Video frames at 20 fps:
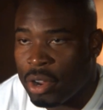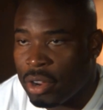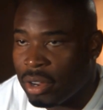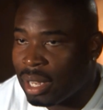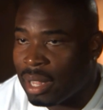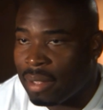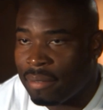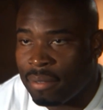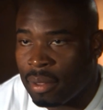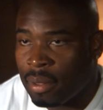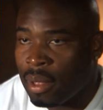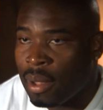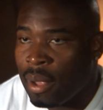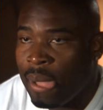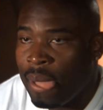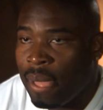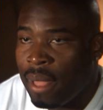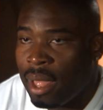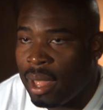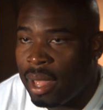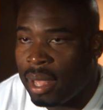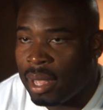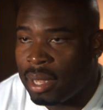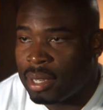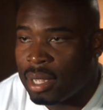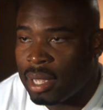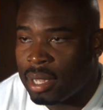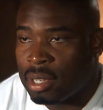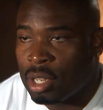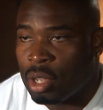you're living,
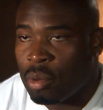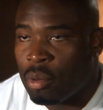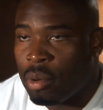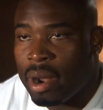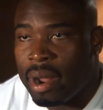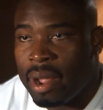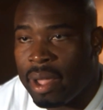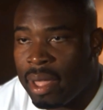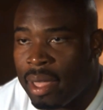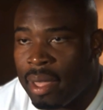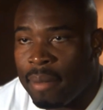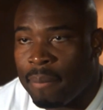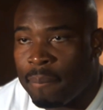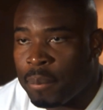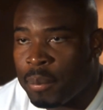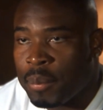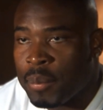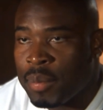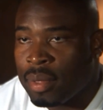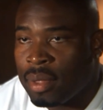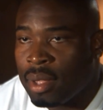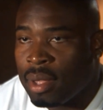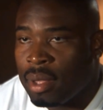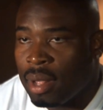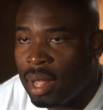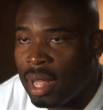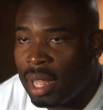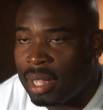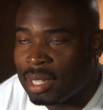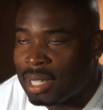and look where I am.
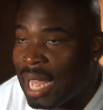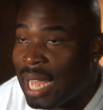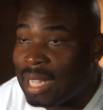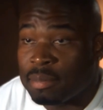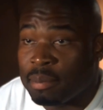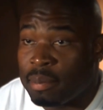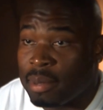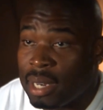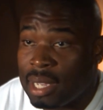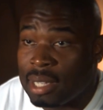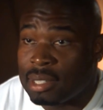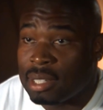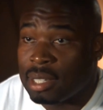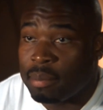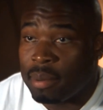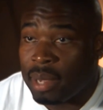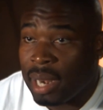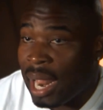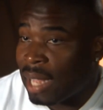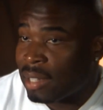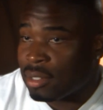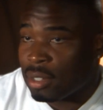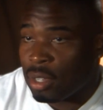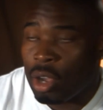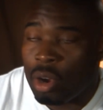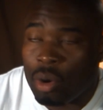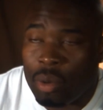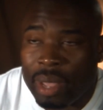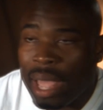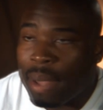It hasn't been easy, but I had to
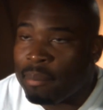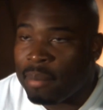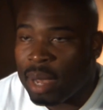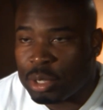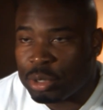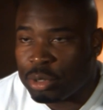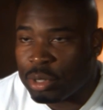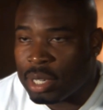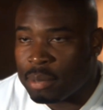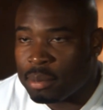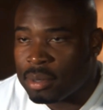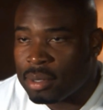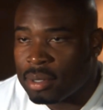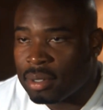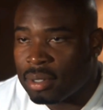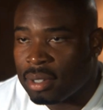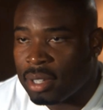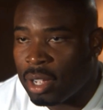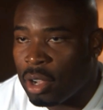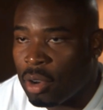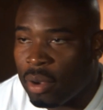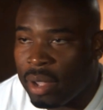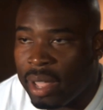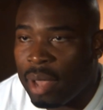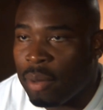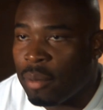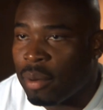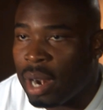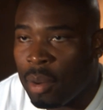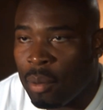go get my dreams, go
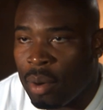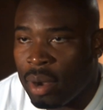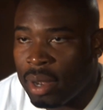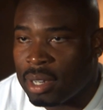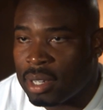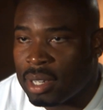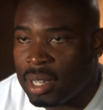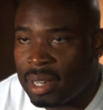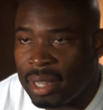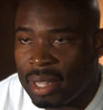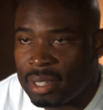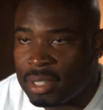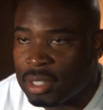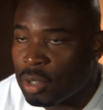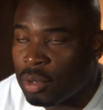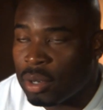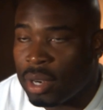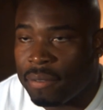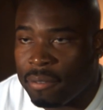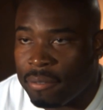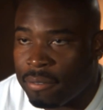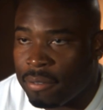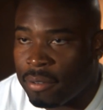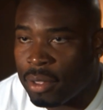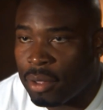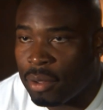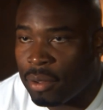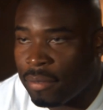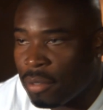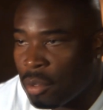get what I wanted, and it's no different for
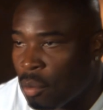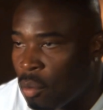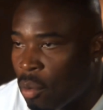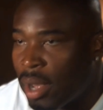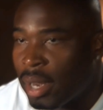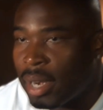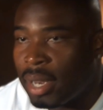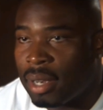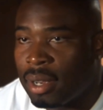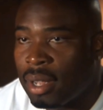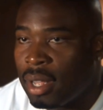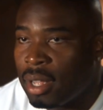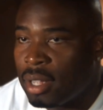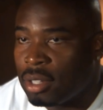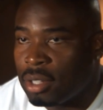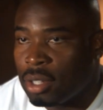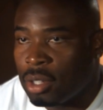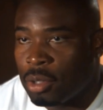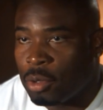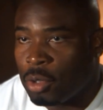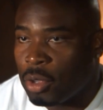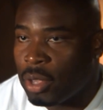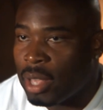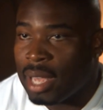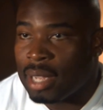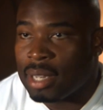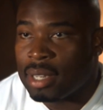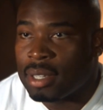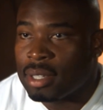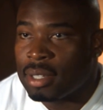you. If you want it, you
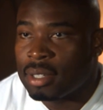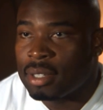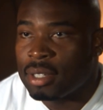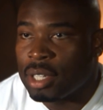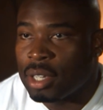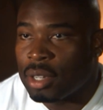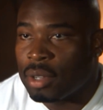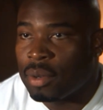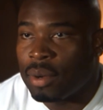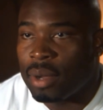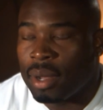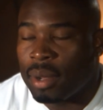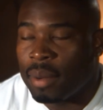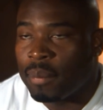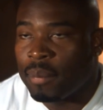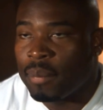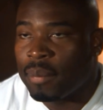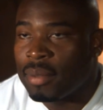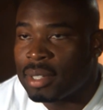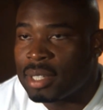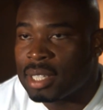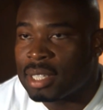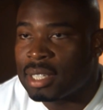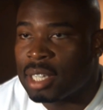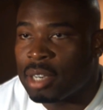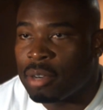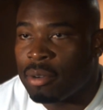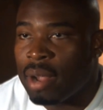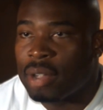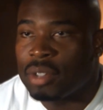can't, just
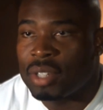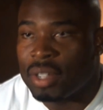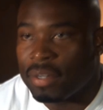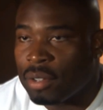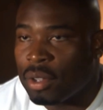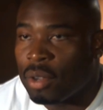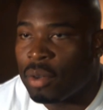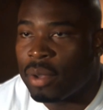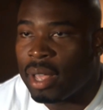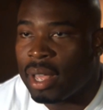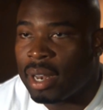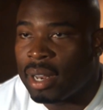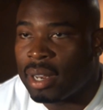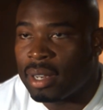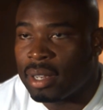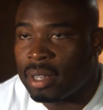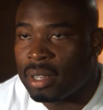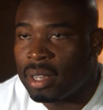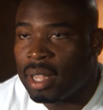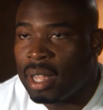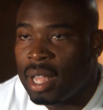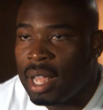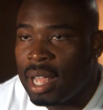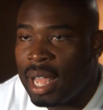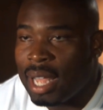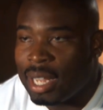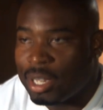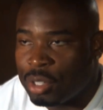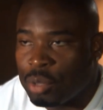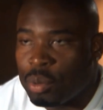sit around. You have to go get it
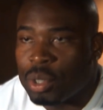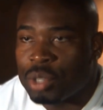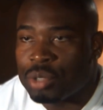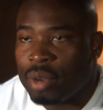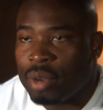and do what's